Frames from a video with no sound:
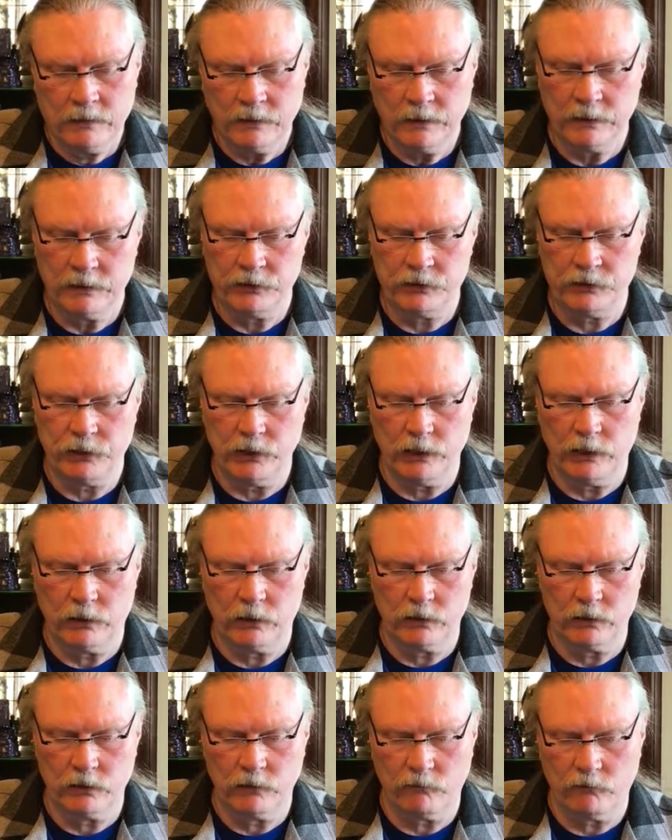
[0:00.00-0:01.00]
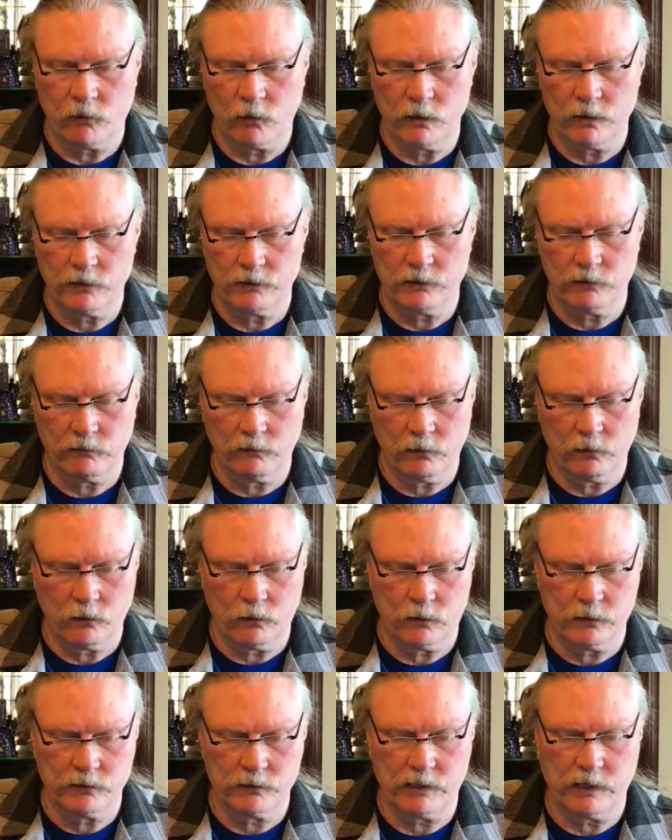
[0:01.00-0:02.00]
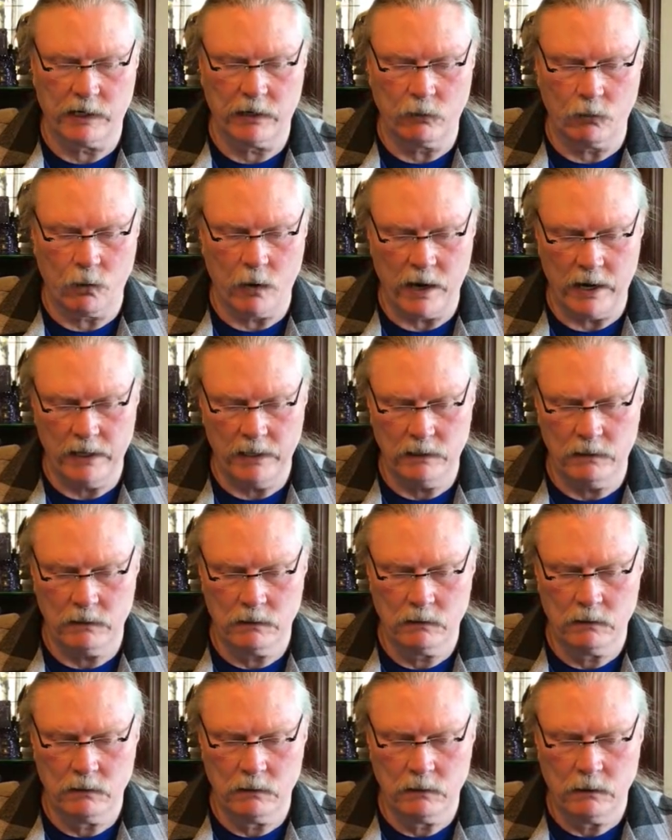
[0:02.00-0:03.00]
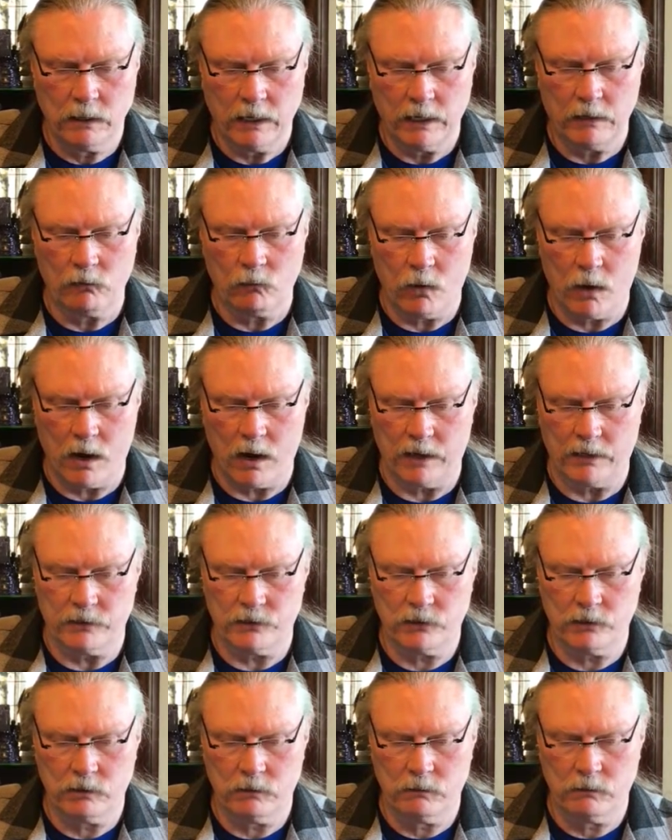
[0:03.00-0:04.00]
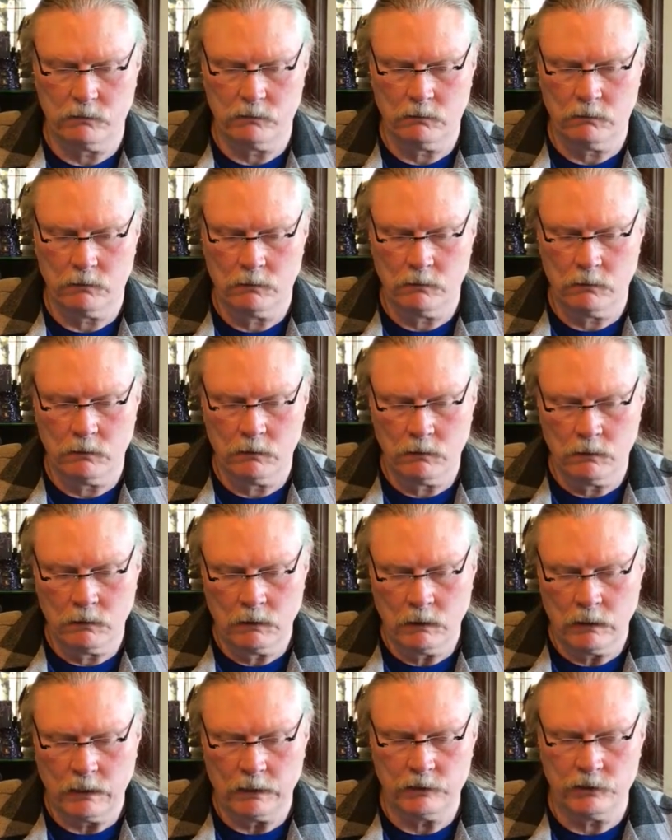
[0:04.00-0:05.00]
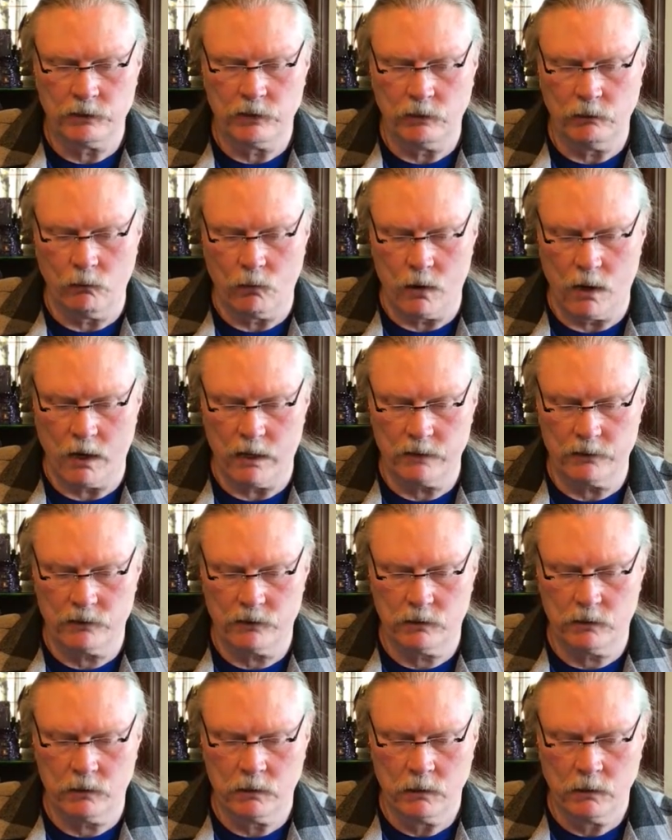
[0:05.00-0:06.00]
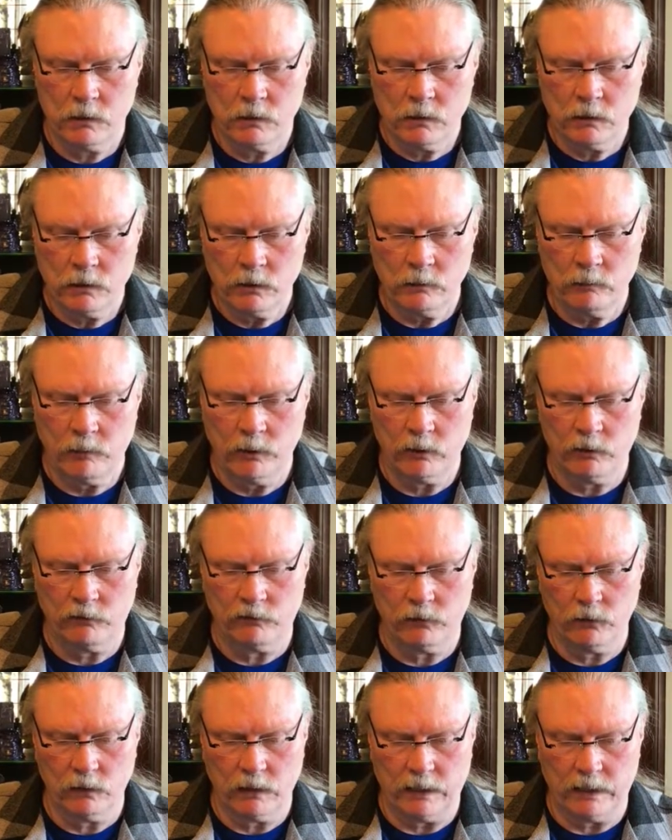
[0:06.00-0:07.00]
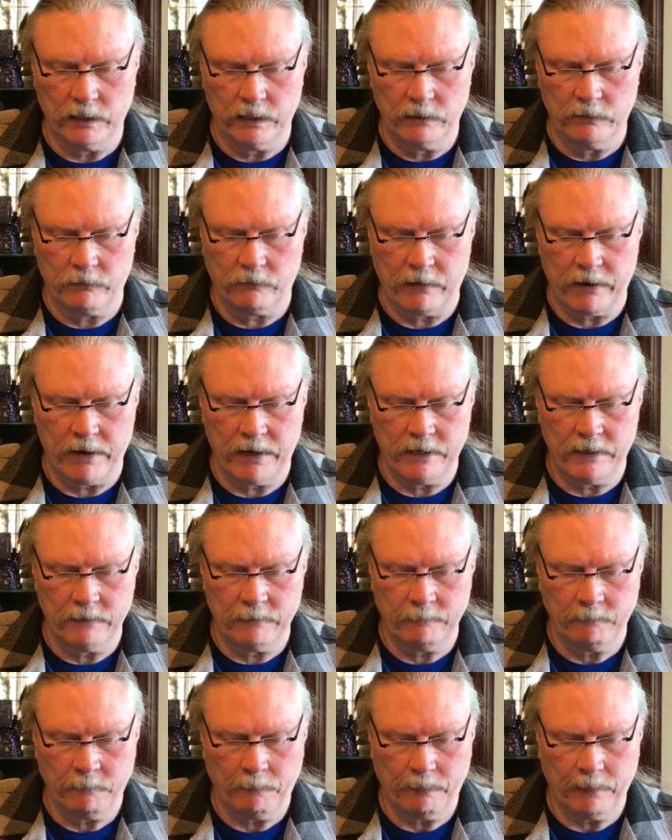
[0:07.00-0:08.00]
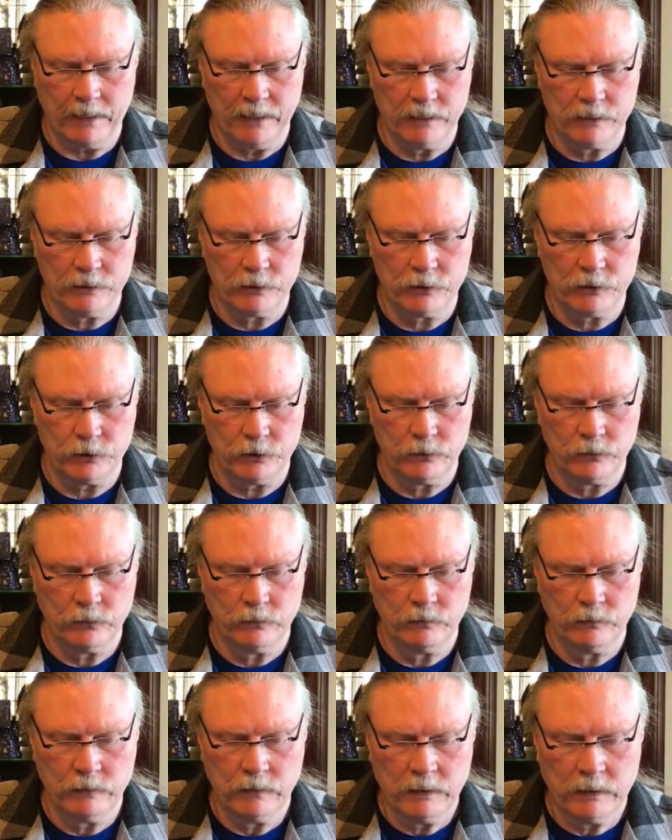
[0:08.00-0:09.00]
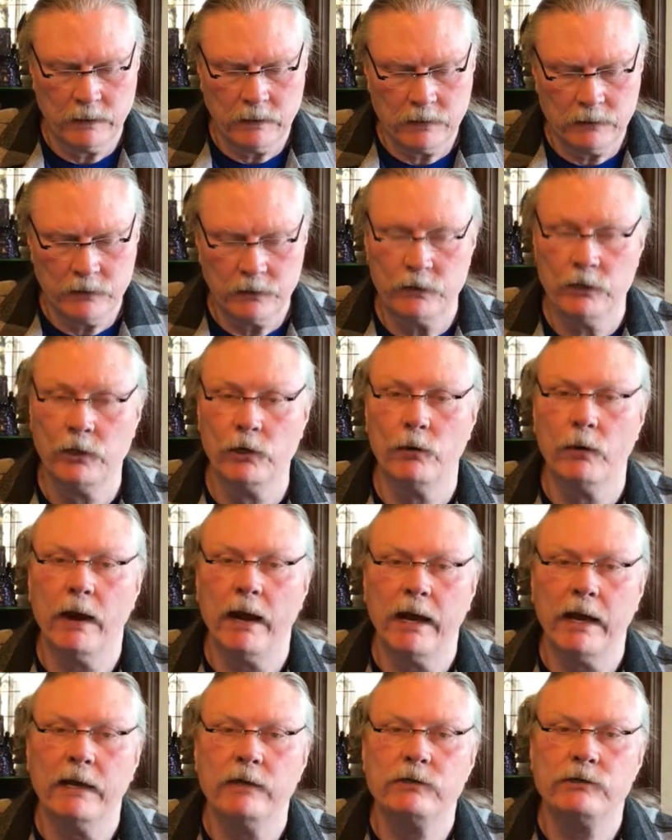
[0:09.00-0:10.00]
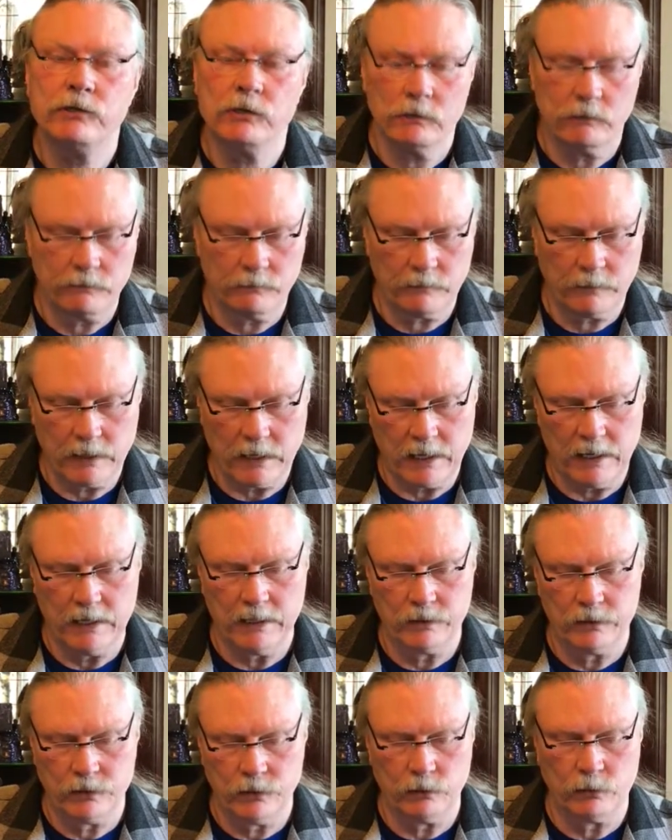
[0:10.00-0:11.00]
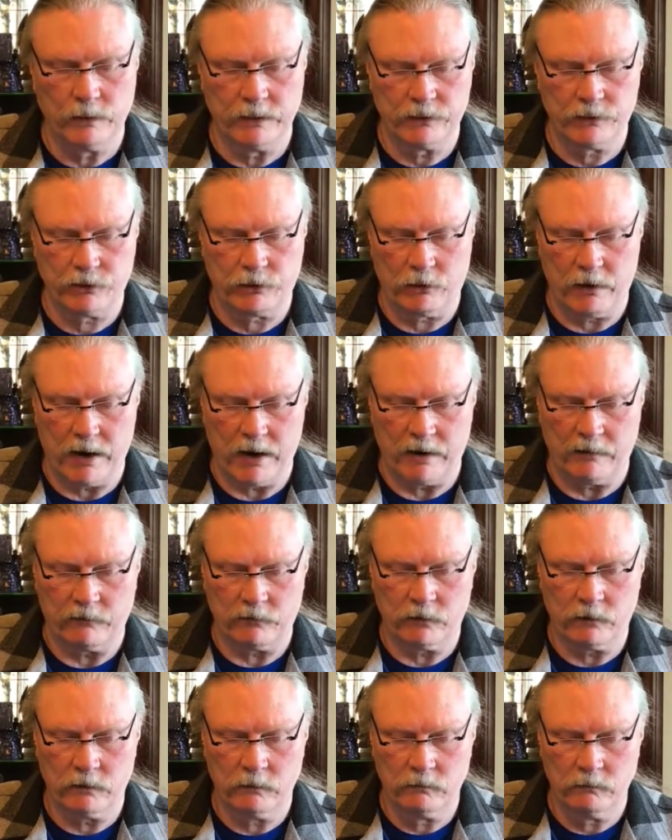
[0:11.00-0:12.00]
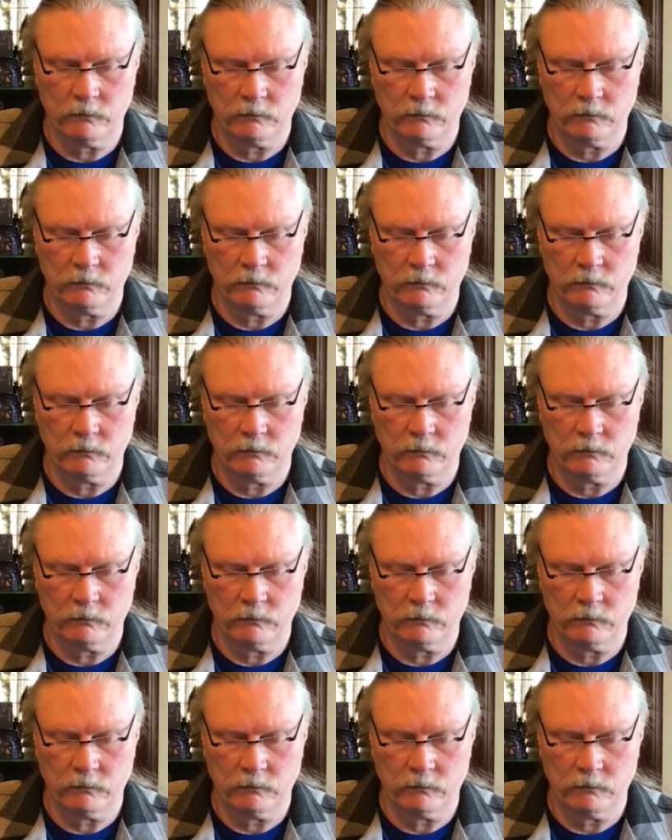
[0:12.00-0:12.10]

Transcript: Then she heard the voice of the Lord say, "Wait and watch." And she watched. The beautiful lady ran into New Age and into witchcraft.